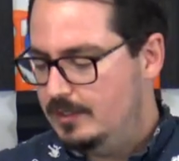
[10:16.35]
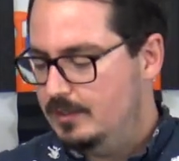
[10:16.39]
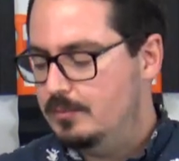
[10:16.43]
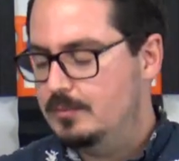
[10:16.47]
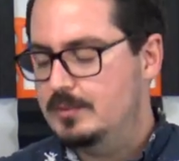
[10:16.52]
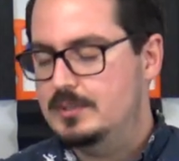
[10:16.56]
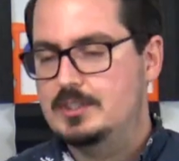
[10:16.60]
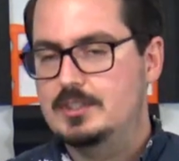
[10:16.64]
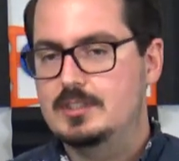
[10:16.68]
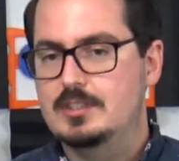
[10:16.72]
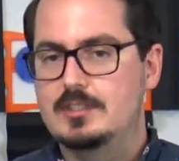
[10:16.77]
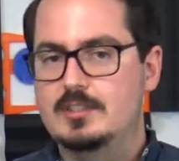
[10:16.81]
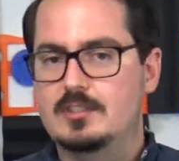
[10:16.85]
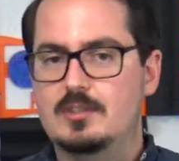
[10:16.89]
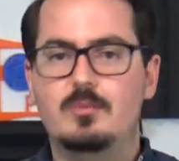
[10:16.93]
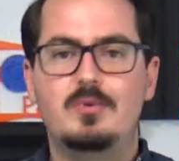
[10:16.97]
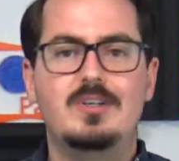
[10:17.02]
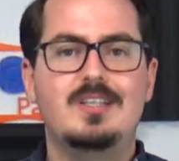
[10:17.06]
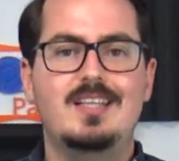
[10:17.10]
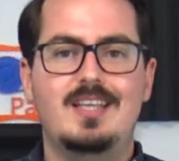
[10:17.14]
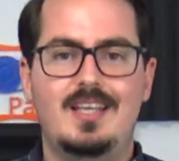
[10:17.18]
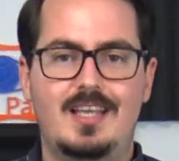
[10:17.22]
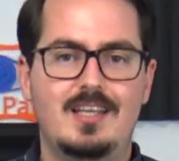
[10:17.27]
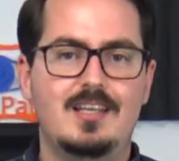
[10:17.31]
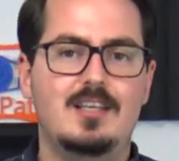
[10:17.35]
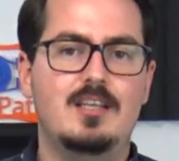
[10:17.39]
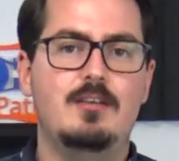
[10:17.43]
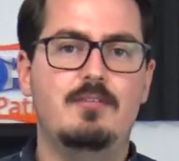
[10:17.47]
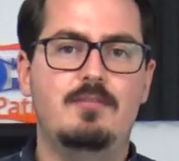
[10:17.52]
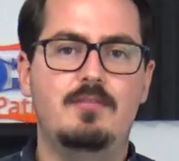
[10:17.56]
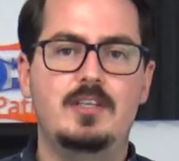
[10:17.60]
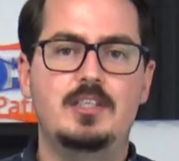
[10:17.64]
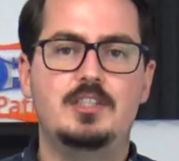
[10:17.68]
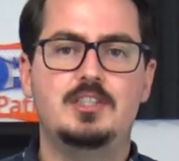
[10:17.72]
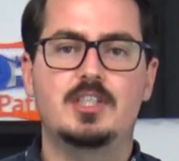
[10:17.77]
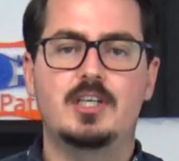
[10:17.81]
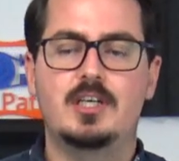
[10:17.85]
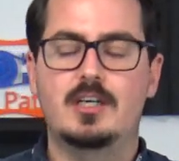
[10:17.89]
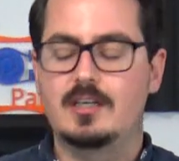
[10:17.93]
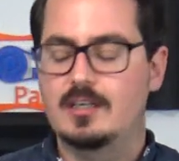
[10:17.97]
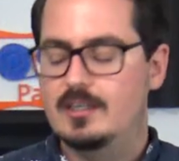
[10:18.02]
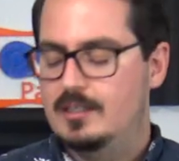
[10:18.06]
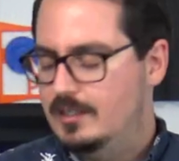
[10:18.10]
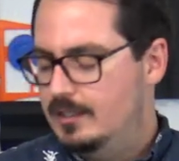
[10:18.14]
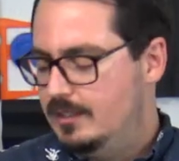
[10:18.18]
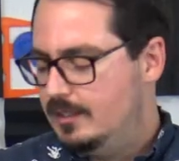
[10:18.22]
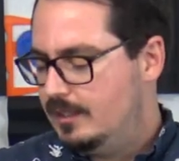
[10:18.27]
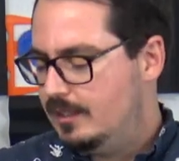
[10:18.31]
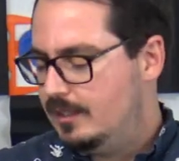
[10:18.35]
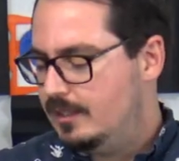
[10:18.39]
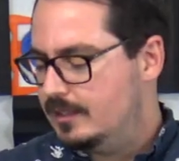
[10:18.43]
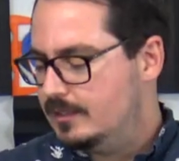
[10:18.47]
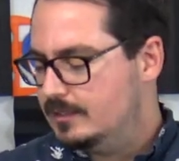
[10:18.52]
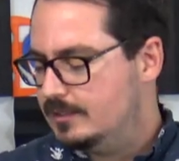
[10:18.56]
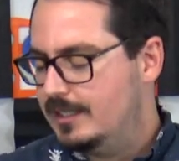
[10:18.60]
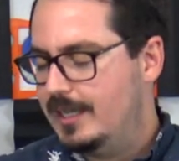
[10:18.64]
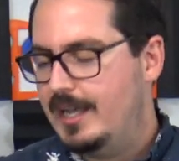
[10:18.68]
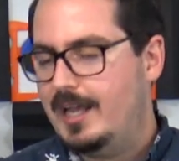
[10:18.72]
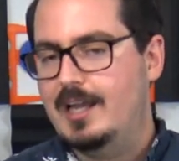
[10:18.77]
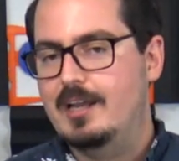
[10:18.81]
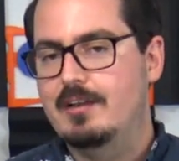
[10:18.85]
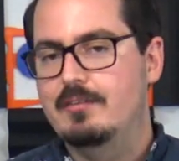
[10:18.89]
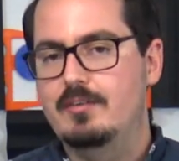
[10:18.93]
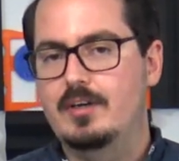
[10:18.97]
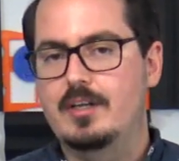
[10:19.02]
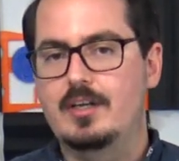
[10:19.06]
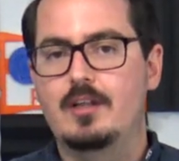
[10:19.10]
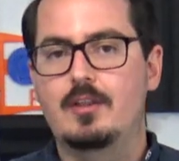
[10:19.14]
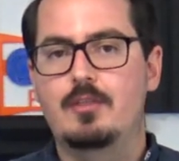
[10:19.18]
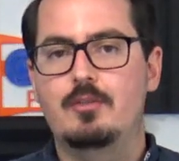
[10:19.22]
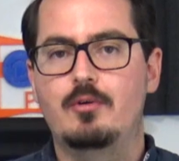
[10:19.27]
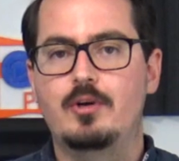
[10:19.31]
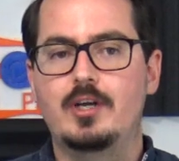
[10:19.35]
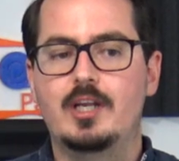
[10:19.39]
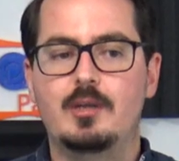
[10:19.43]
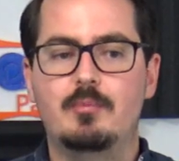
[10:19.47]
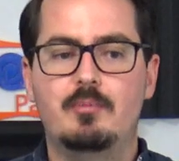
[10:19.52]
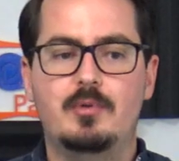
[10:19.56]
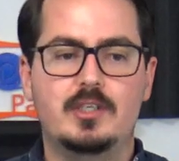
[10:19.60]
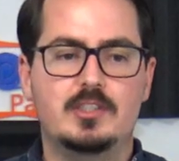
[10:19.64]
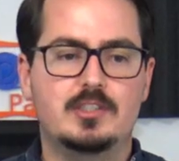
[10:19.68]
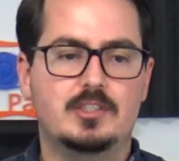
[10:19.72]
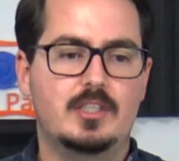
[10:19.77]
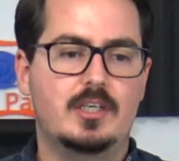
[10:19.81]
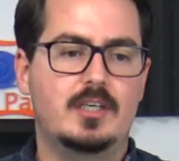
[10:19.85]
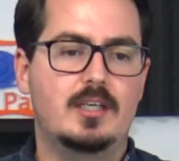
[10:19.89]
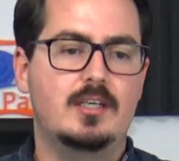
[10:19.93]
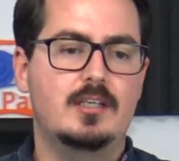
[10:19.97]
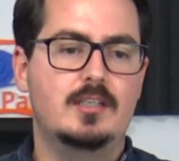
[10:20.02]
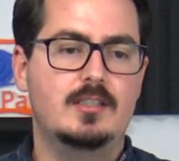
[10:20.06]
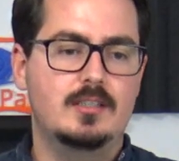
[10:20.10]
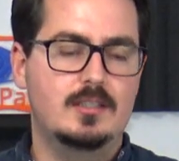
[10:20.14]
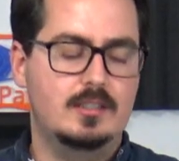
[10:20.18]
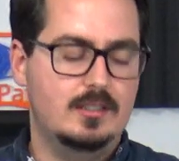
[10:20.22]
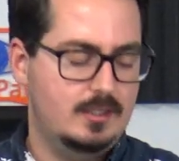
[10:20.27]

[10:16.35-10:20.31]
which is a really handy feature uh, to have on a 3D printer.